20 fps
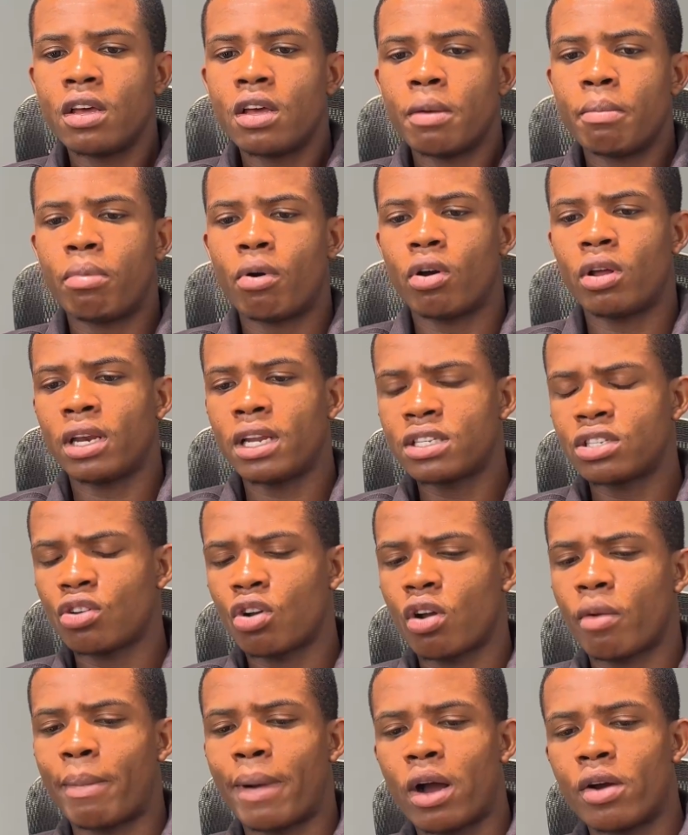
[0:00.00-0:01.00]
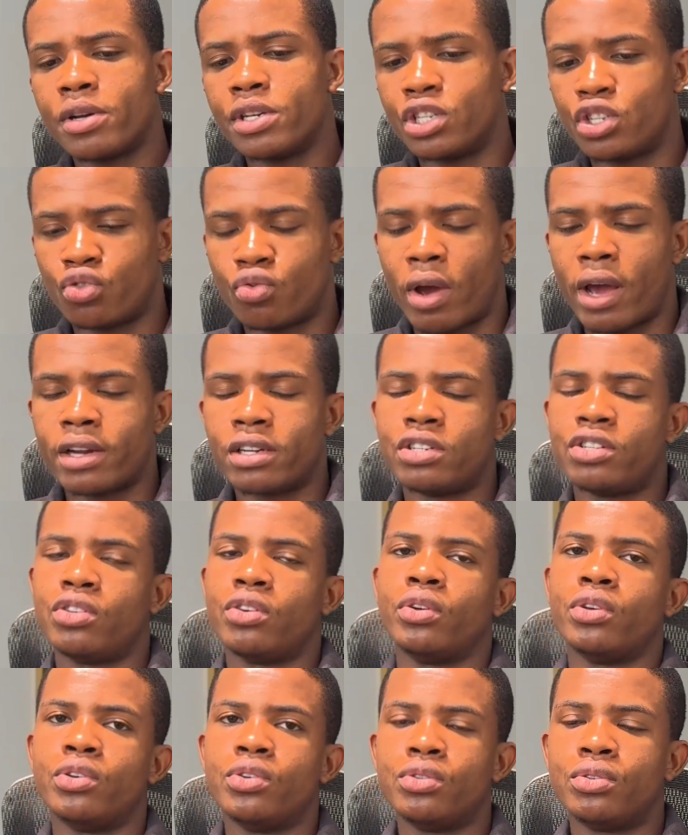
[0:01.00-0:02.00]
But let's talk about his strategy on
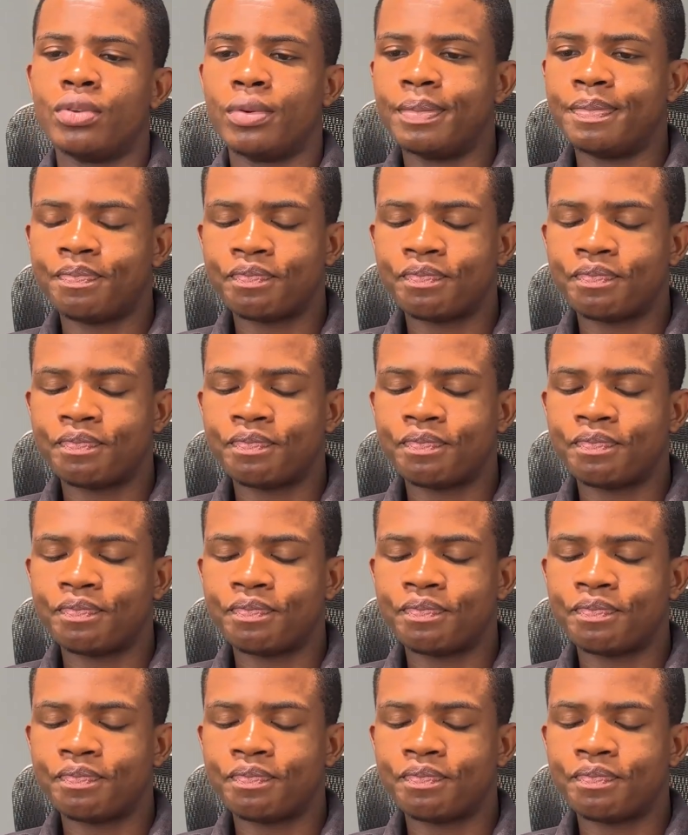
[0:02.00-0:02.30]
YouTube.